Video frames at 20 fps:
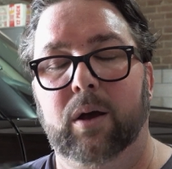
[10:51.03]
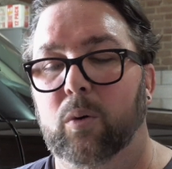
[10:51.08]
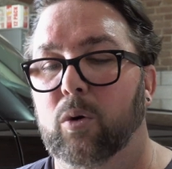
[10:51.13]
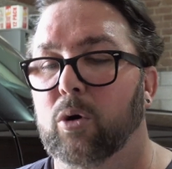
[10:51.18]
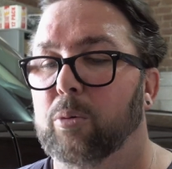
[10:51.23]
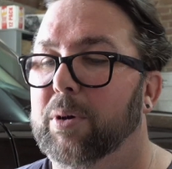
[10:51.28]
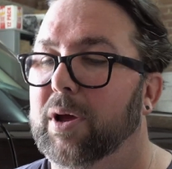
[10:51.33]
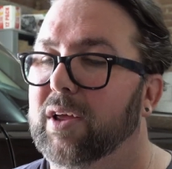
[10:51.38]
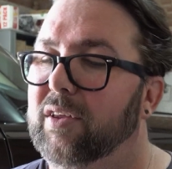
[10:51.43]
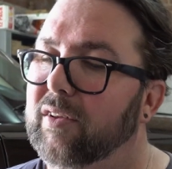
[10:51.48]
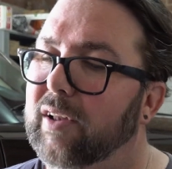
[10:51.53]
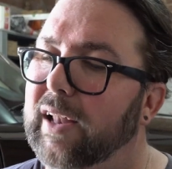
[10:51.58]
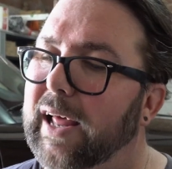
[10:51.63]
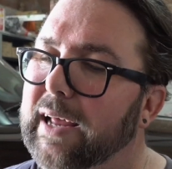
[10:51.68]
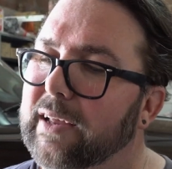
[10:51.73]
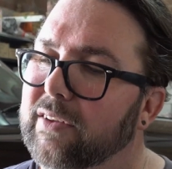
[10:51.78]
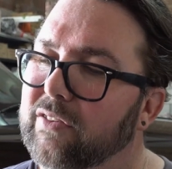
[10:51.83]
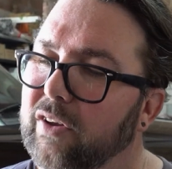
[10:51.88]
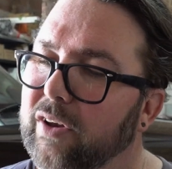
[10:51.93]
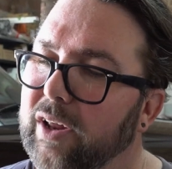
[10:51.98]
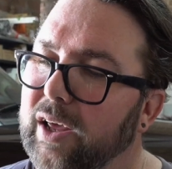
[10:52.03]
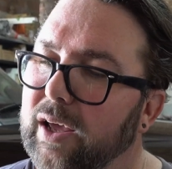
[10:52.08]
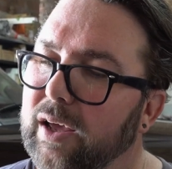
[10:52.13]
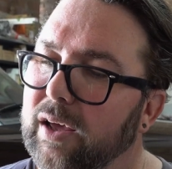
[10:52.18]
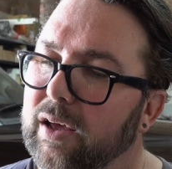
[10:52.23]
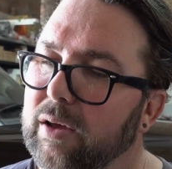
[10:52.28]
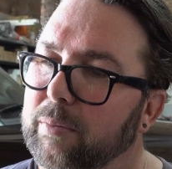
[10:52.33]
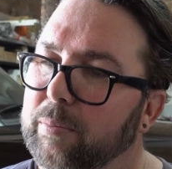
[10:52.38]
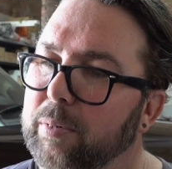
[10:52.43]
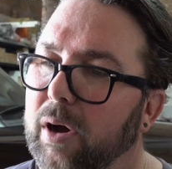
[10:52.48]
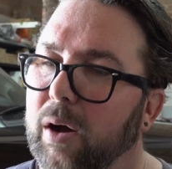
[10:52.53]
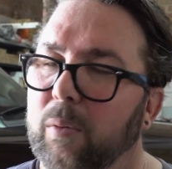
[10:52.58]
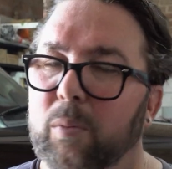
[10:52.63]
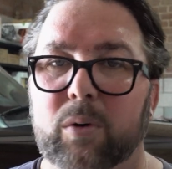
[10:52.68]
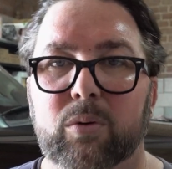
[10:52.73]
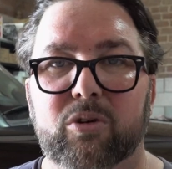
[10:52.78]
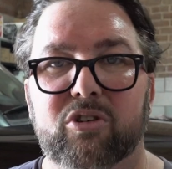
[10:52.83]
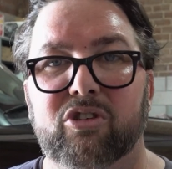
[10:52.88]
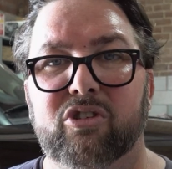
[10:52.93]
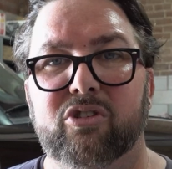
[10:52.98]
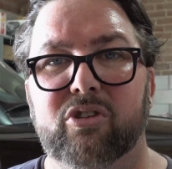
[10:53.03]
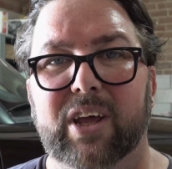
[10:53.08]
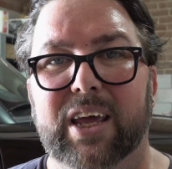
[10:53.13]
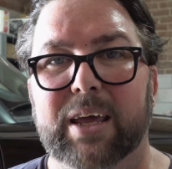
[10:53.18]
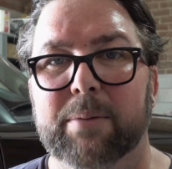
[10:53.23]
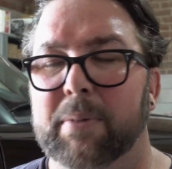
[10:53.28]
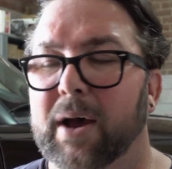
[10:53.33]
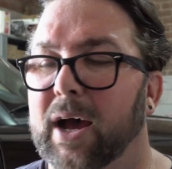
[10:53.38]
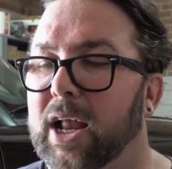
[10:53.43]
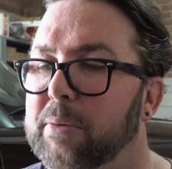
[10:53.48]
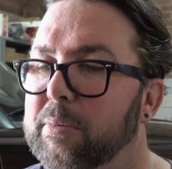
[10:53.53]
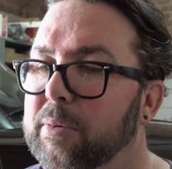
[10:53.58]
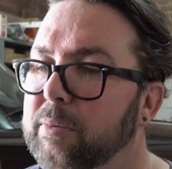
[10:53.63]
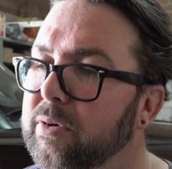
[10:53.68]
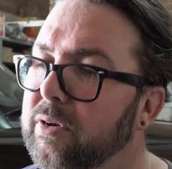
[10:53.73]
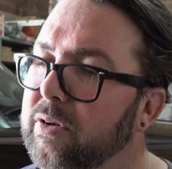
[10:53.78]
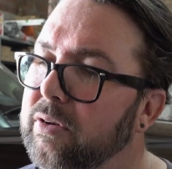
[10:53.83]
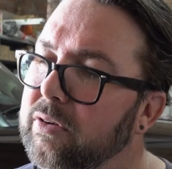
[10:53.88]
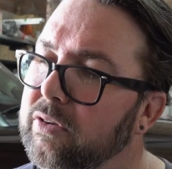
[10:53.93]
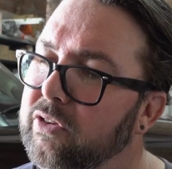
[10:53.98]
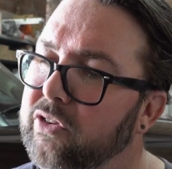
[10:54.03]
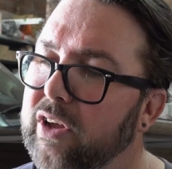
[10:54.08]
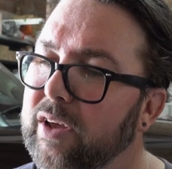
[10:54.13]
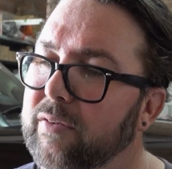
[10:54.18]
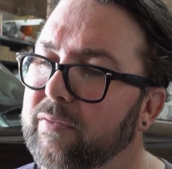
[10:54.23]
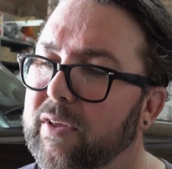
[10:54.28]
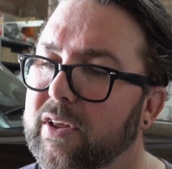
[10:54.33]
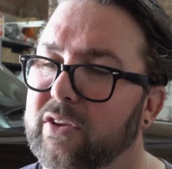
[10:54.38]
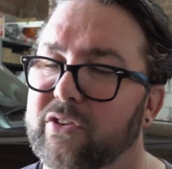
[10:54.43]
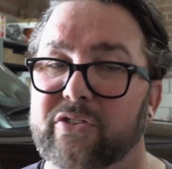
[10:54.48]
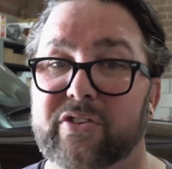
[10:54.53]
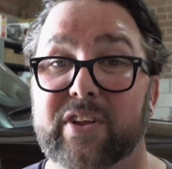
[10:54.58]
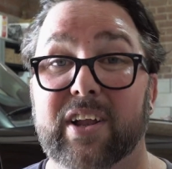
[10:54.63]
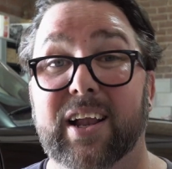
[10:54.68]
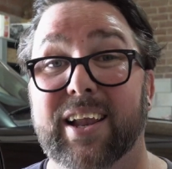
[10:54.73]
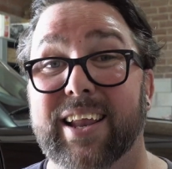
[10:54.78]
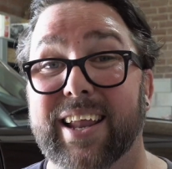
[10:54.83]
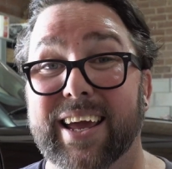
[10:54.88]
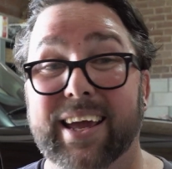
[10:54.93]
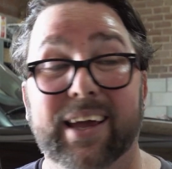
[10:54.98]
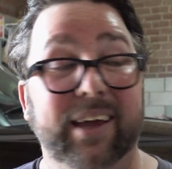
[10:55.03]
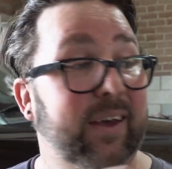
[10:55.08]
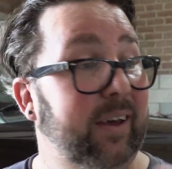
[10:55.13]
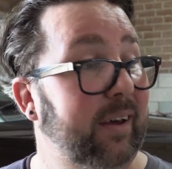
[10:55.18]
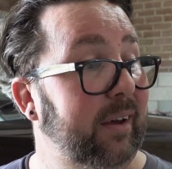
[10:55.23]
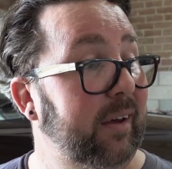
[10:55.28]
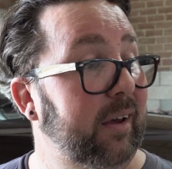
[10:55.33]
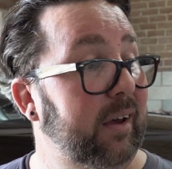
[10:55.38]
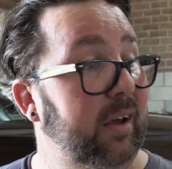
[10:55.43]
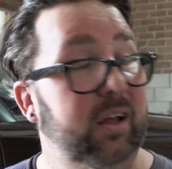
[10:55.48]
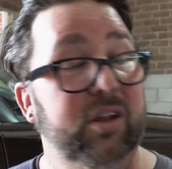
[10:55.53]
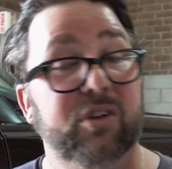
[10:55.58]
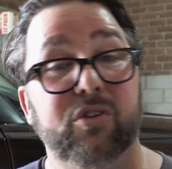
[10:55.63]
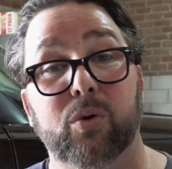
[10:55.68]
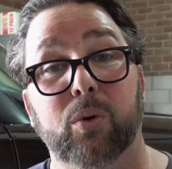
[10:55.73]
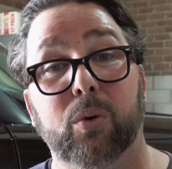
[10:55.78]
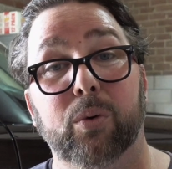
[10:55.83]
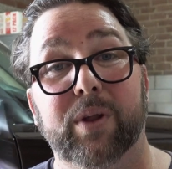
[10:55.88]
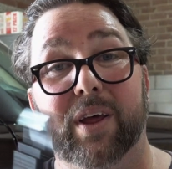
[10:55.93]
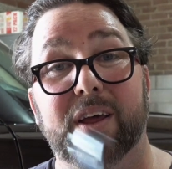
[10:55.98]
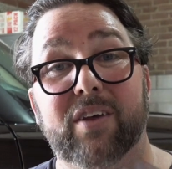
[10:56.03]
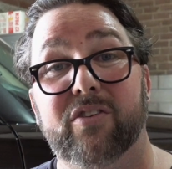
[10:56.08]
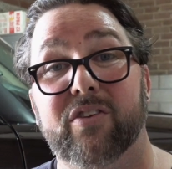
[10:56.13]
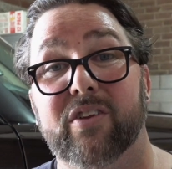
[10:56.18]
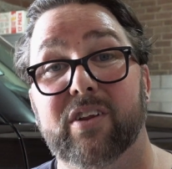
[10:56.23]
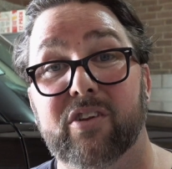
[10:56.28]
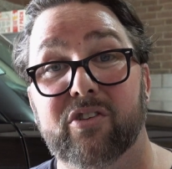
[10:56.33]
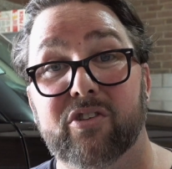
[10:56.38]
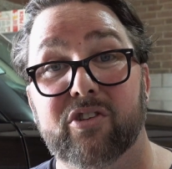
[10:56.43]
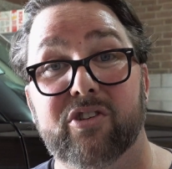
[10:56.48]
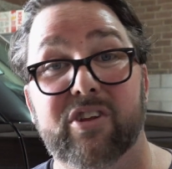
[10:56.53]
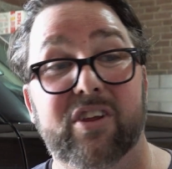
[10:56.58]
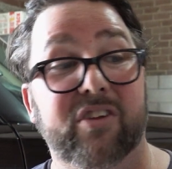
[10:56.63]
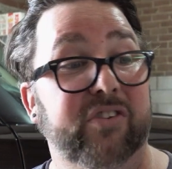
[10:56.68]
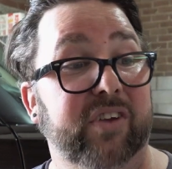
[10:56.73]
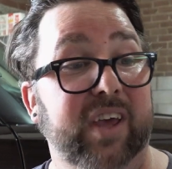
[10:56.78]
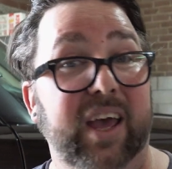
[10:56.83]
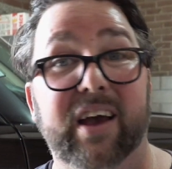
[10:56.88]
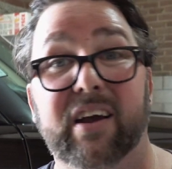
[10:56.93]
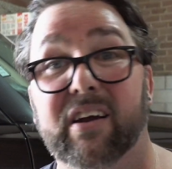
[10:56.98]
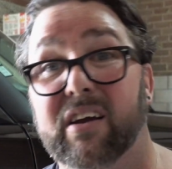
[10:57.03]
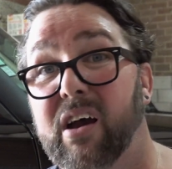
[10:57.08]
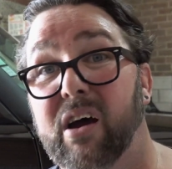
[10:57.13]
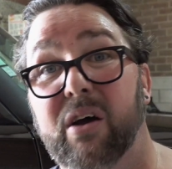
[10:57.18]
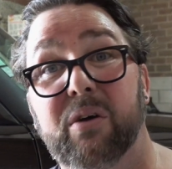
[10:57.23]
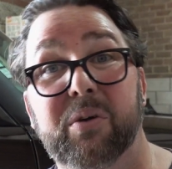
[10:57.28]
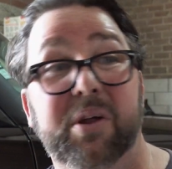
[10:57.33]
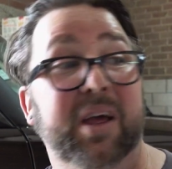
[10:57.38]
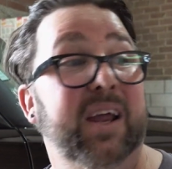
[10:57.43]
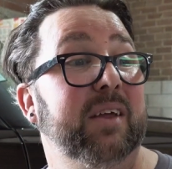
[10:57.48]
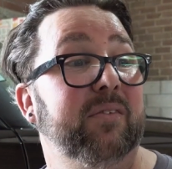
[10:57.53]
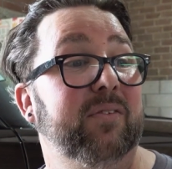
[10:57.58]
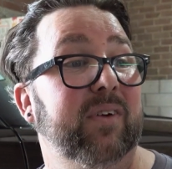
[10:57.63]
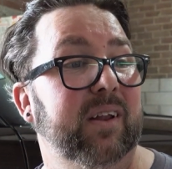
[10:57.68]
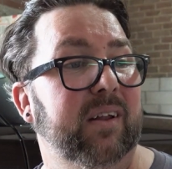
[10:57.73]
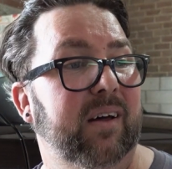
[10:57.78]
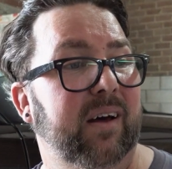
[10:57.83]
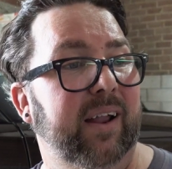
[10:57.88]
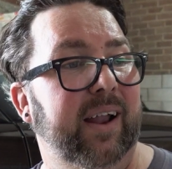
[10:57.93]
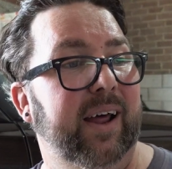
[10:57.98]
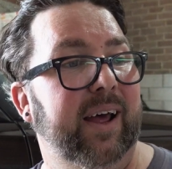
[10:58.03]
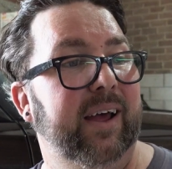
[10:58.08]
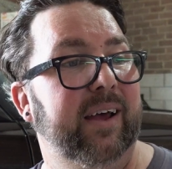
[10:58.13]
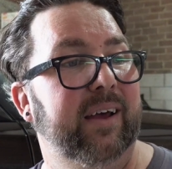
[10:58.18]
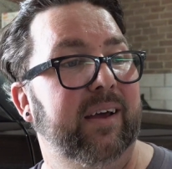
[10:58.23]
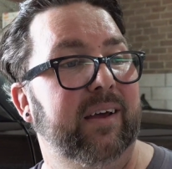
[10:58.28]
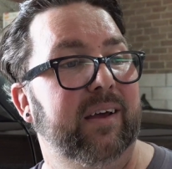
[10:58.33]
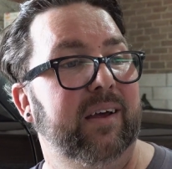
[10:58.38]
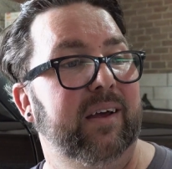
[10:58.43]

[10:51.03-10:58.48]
we're a bit lax on it. But I will just email them and see if there's still a link to all this and there's a discount code, anything like that.